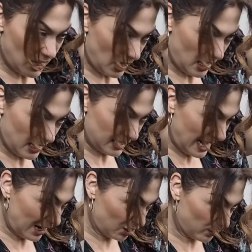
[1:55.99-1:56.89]
an
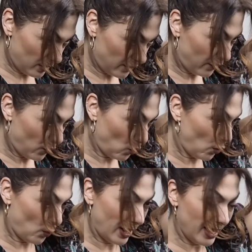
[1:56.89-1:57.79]
attachment for
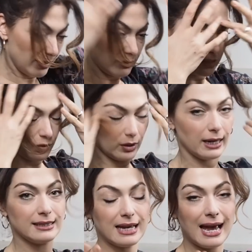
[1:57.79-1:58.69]
what else you're
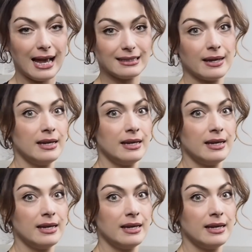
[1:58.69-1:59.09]
going to add.